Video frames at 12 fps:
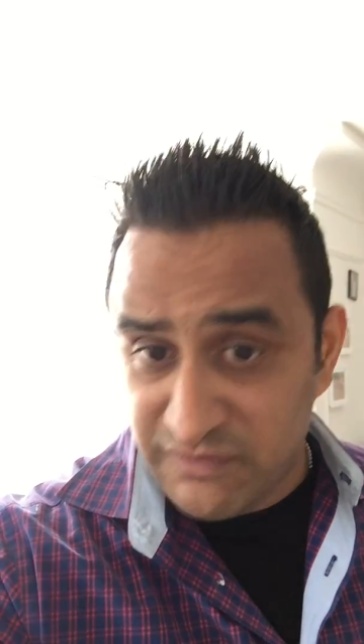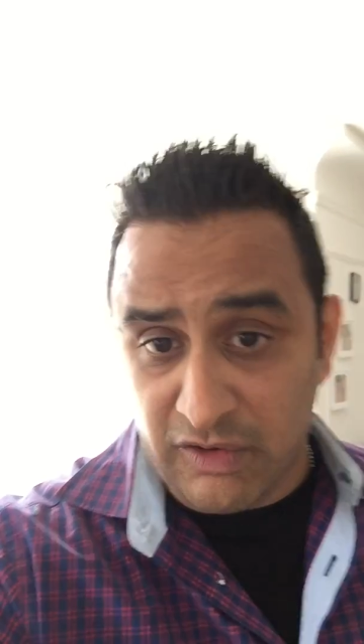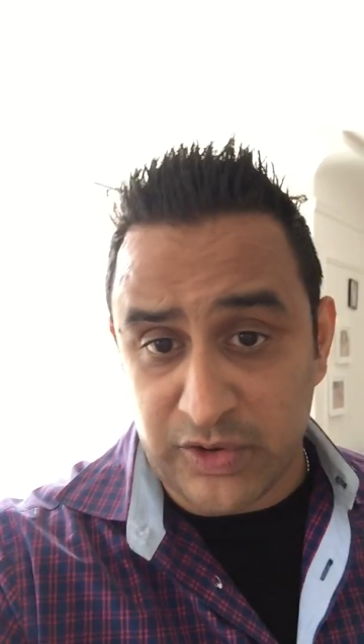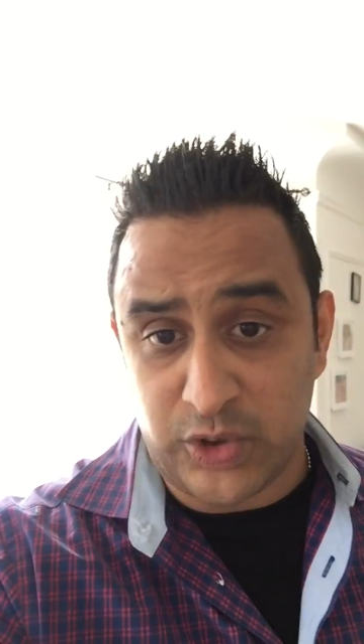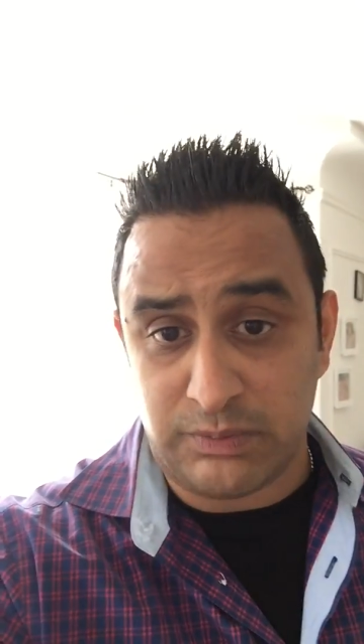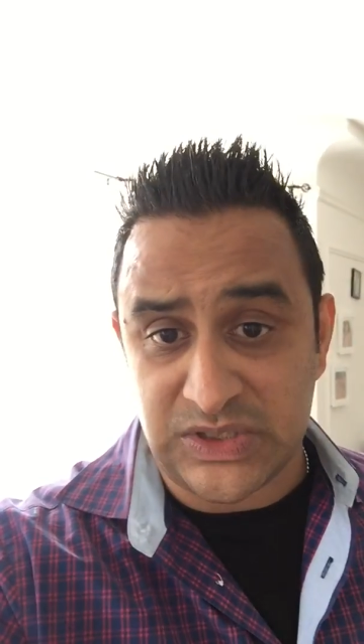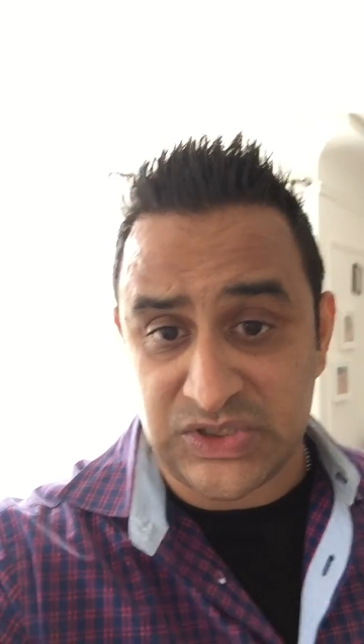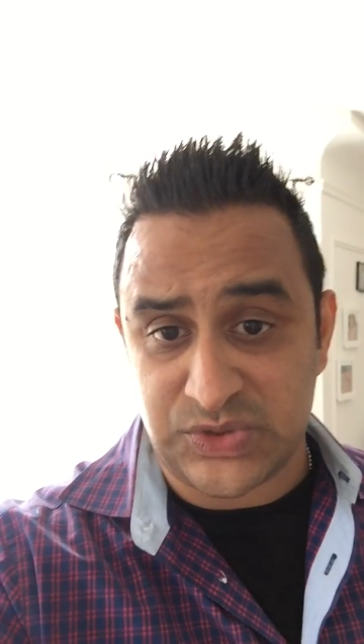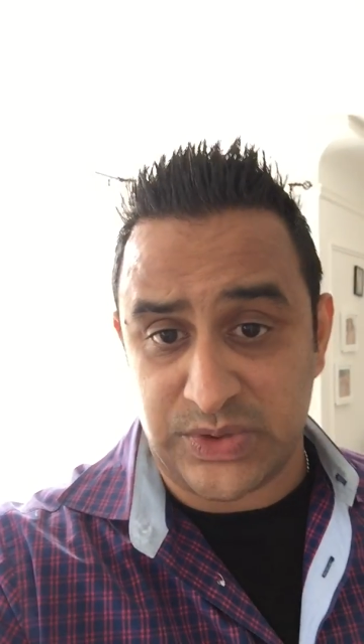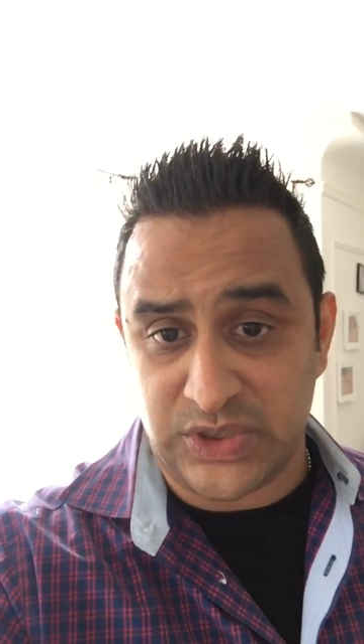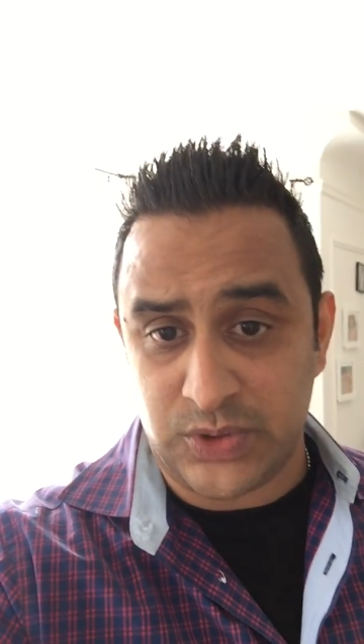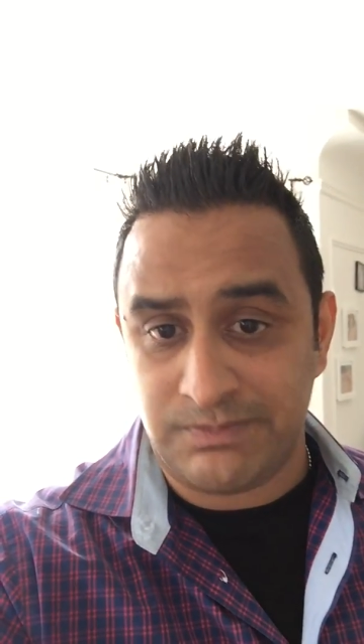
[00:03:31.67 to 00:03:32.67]
forward to doing business
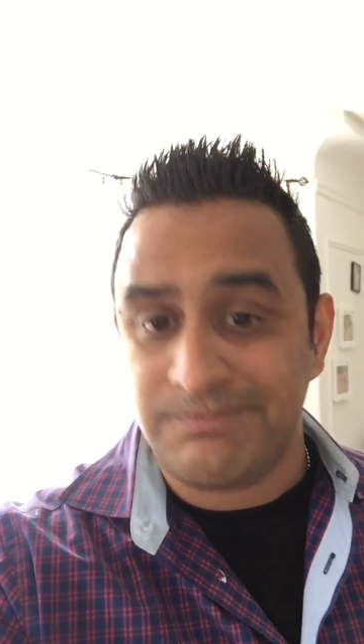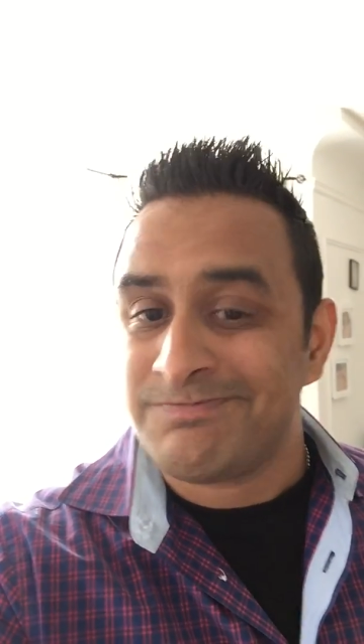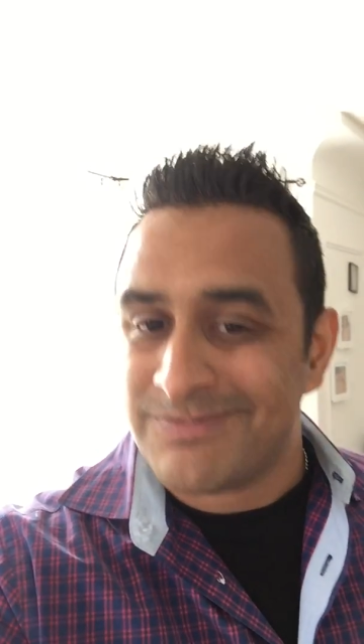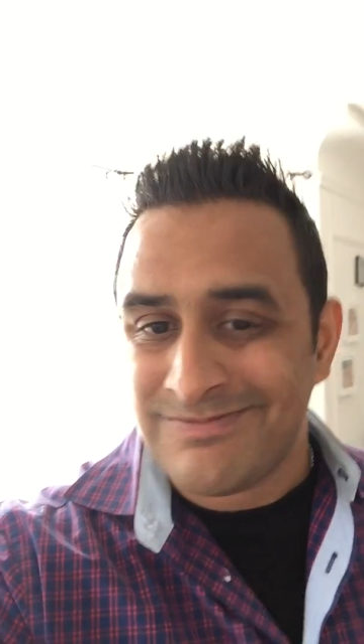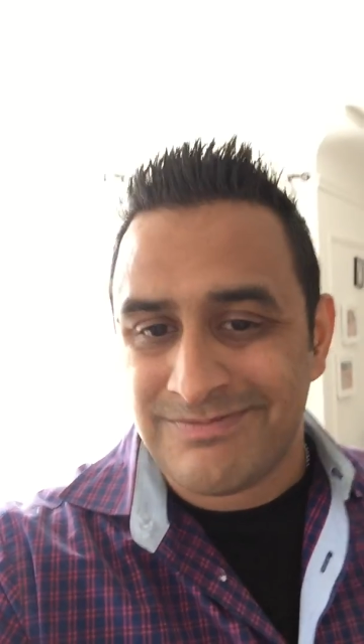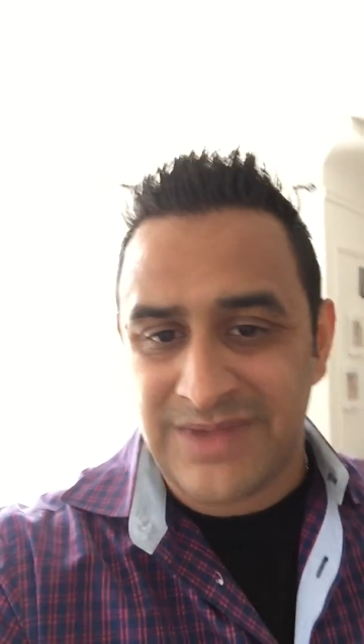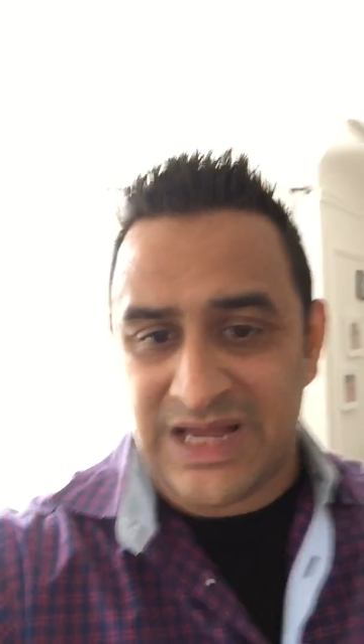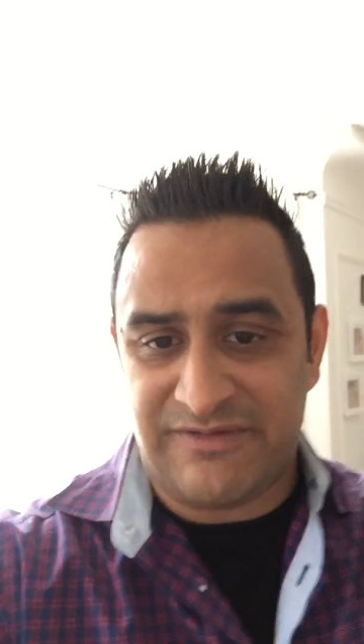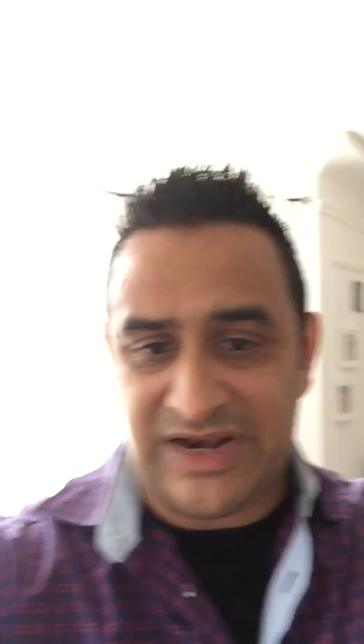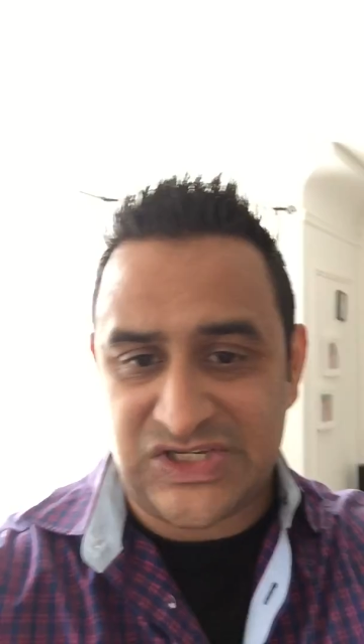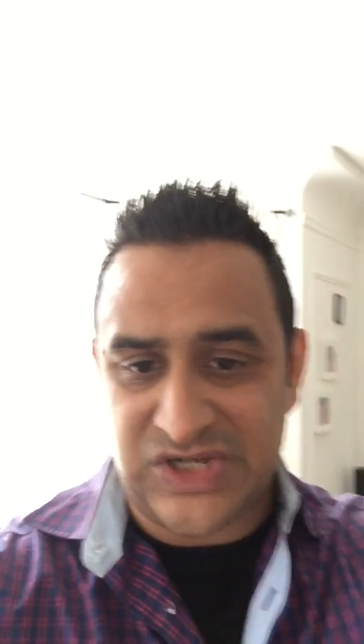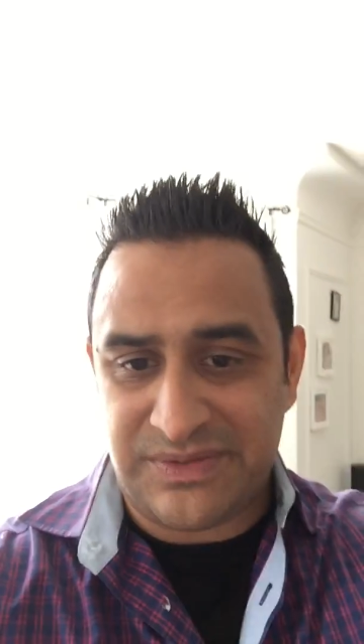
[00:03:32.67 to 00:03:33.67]
with you. Have a
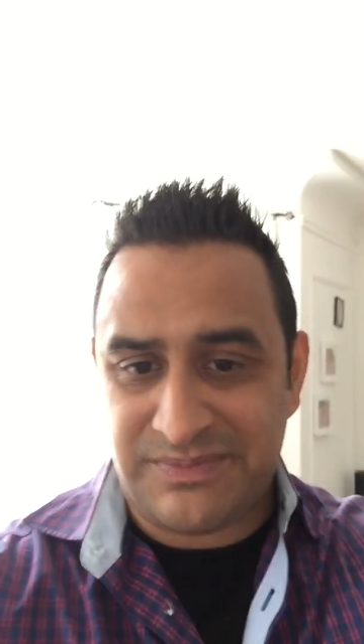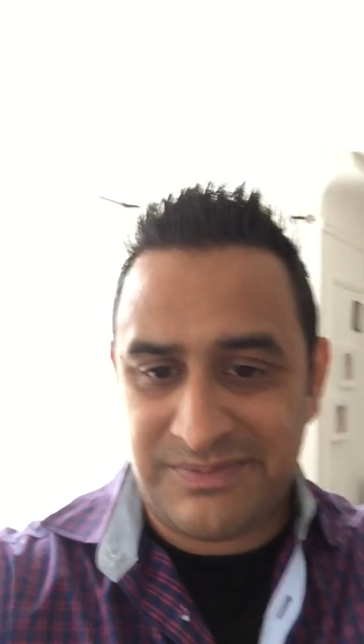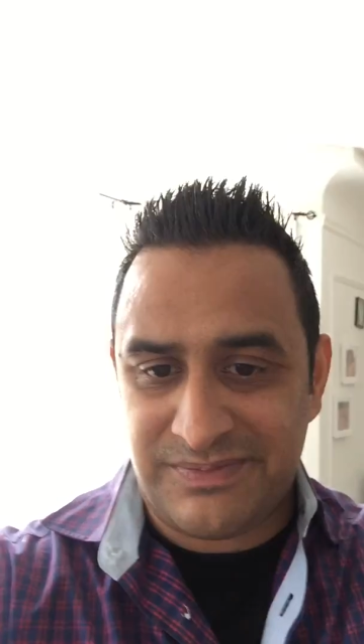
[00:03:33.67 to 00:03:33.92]
nice day.